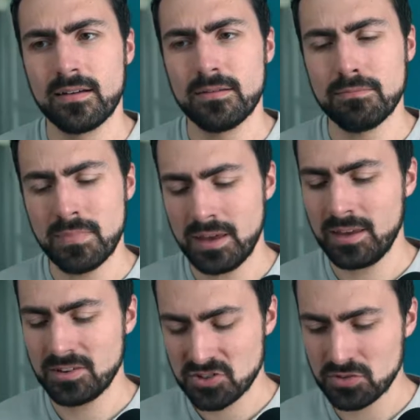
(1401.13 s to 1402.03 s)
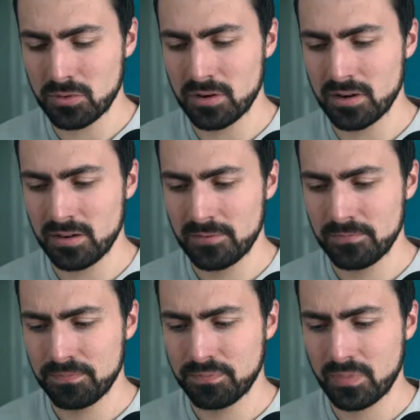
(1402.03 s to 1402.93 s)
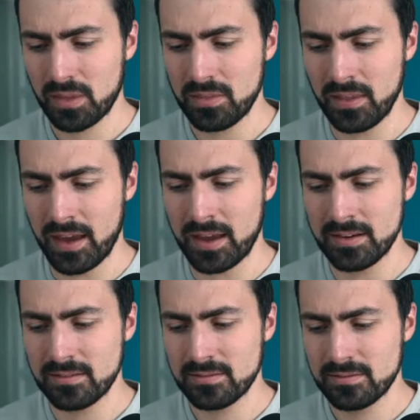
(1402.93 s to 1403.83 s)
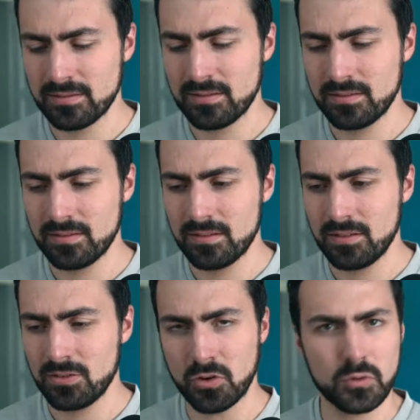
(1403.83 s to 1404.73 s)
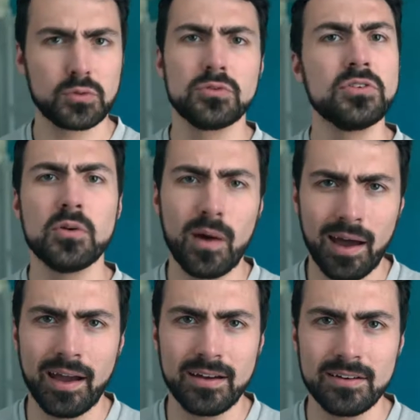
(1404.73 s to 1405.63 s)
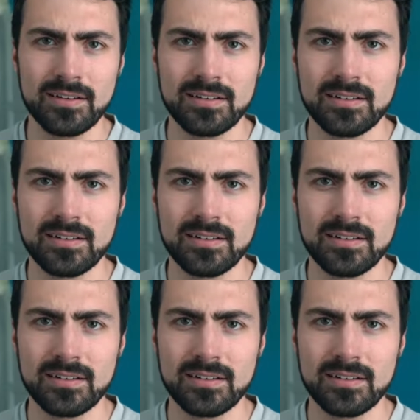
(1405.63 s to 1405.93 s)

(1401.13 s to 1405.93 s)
making sure that the crew you hire